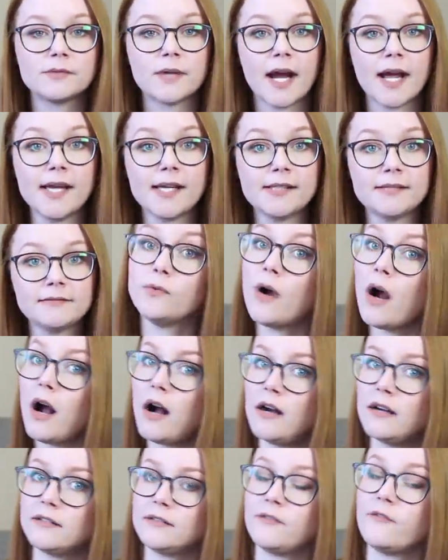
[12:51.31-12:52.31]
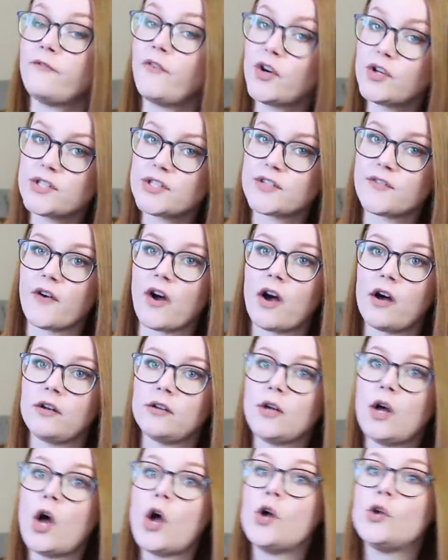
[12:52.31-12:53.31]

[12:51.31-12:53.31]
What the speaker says: right? Wrong. First of all,